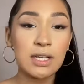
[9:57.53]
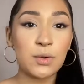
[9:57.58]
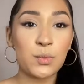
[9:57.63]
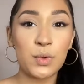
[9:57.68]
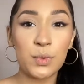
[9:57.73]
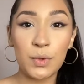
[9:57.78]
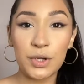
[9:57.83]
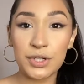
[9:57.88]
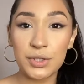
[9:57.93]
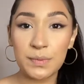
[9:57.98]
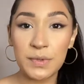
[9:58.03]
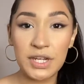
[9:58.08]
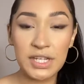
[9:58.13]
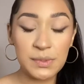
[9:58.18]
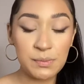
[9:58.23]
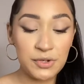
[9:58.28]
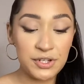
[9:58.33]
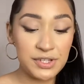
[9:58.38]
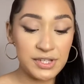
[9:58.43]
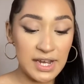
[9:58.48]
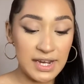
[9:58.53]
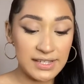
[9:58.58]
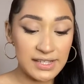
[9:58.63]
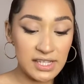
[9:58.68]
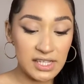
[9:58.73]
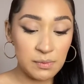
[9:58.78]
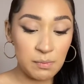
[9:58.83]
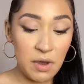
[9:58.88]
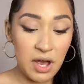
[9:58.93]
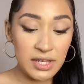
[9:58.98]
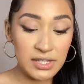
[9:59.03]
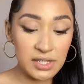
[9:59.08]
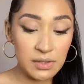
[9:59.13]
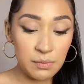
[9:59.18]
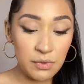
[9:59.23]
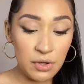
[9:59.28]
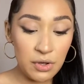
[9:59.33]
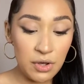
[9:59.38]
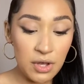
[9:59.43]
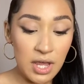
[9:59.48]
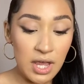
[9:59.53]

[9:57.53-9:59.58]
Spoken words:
We want to be as precise as possible.